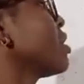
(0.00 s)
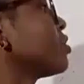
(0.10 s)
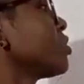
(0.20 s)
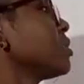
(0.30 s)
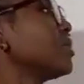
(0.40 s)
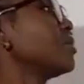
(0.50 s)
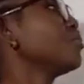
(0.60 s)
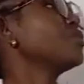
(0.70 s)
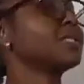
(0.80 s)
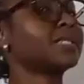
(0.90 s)
so
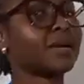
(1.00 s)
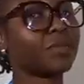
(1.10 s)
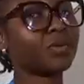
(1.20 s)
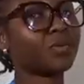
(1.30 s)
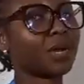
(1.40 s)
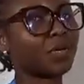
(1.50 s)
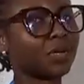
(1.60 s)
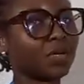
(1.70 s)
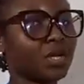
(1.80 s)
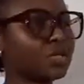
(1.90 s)
to determine where we're
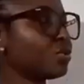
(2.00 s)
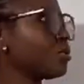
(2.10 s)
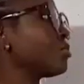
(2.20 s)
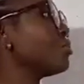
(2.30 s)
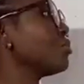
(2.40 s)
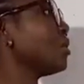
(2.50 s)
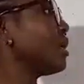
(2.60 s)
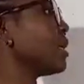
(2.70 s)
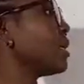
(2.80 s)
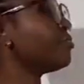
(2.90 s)
going to
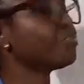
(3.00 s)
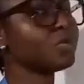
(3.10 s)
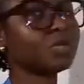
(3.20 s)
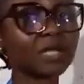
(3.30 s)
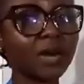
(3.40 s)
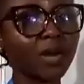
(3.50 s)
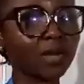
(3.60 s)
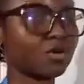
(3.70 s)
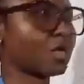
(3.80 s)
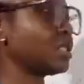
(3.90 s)
impute our
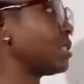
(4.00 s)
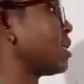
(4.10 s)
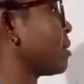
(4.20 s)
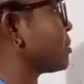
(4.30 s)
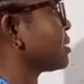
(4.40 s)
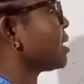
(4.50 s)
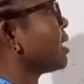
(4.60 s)
crotch depth,